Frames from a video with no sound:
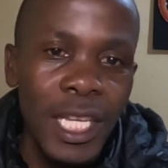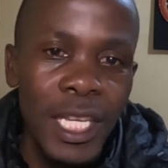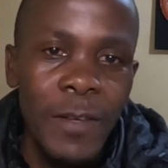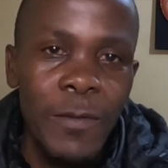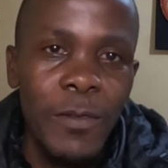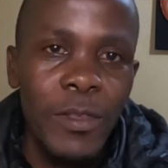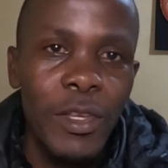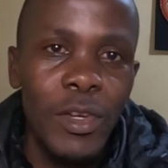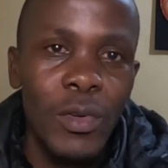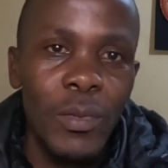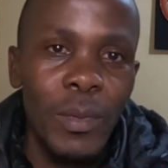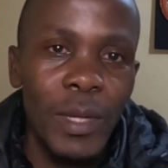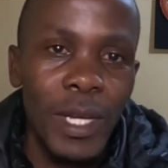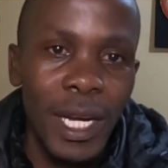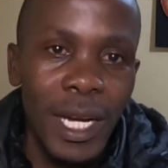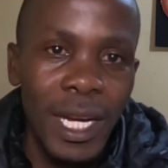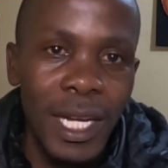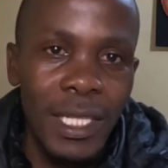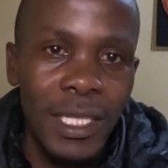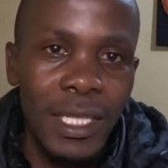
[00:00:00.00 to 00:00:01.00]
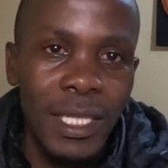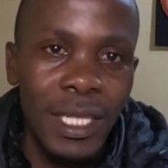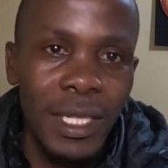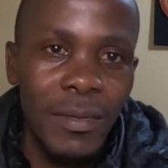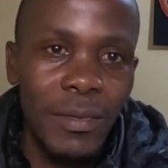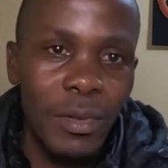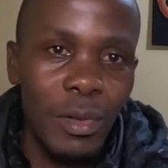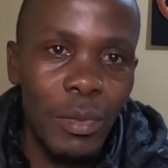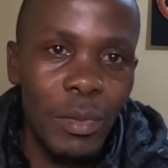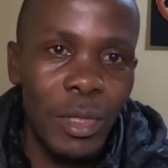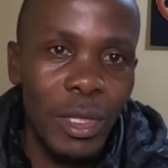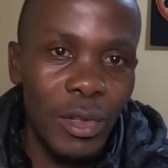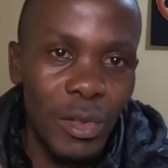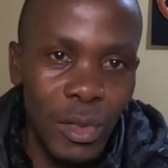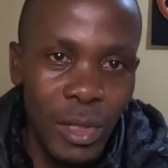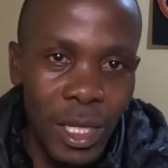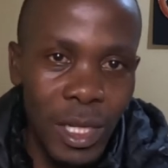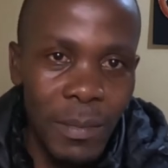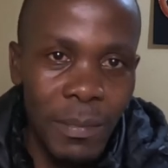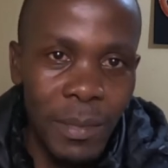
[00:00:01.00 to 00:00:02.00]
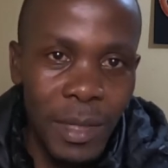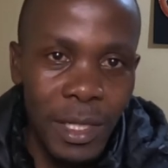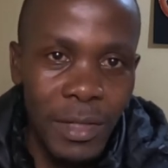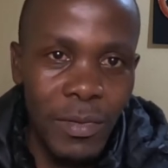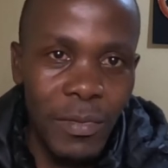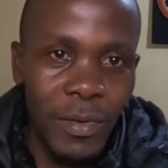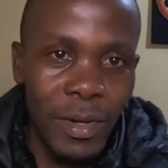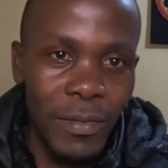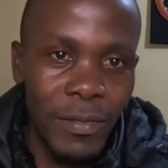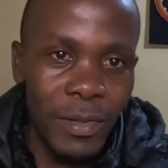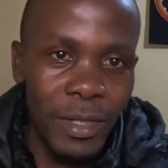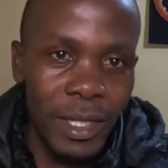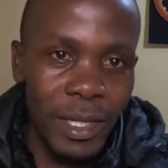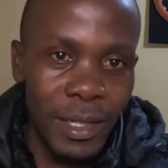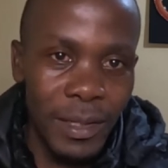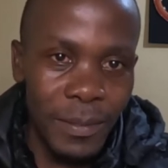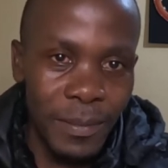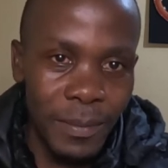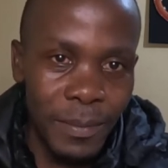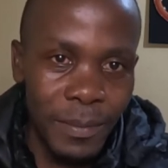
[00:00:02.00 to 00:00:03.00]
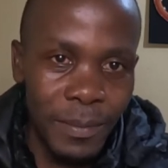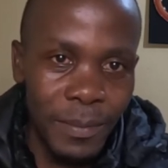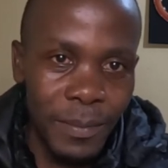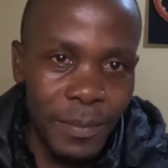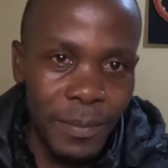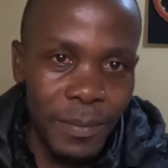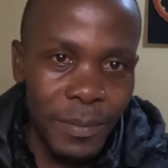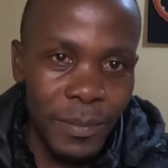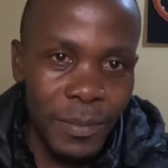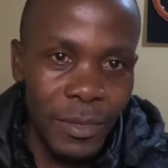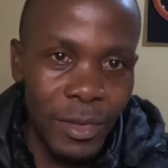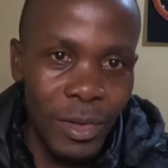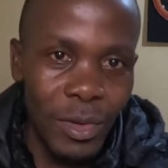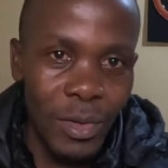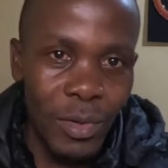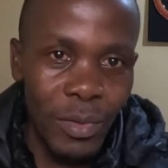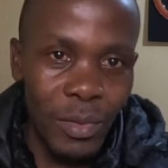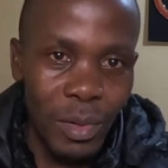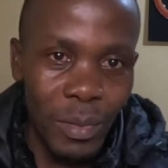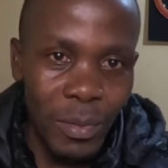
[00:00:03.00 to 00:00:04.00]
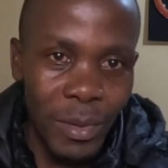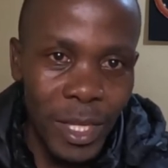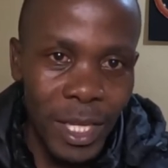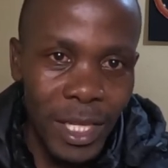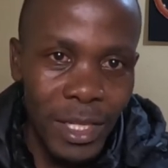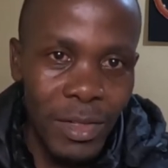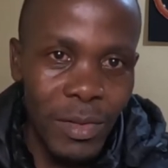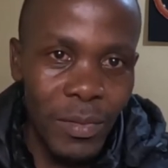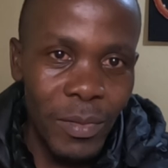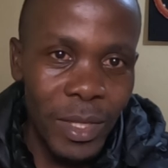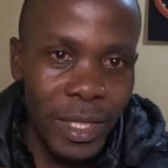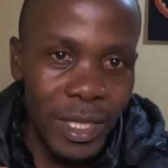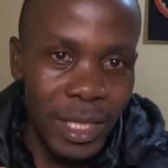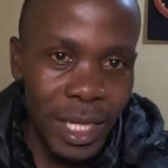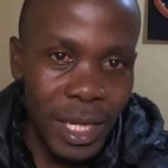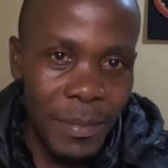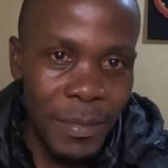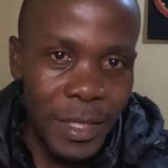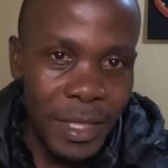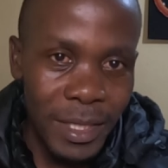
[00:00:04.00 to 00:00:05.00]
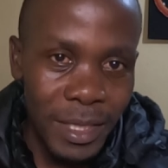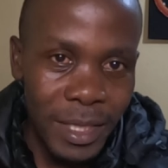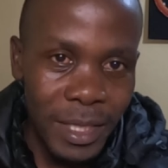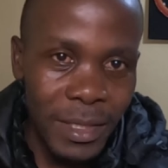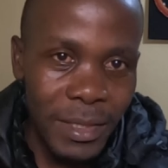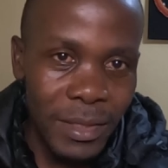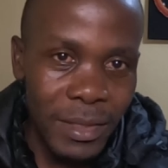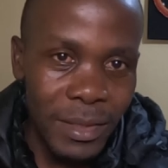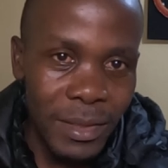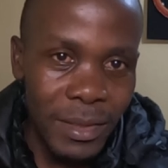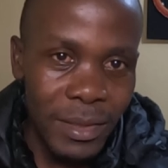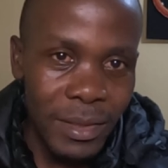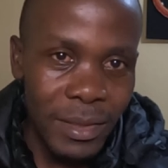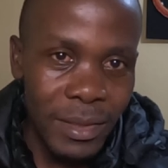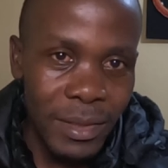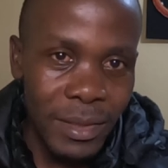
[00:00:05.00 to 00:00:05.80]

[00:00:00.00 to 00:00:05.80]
if there will be a candidate from the northern part of Africa or from the any of the Islamic states,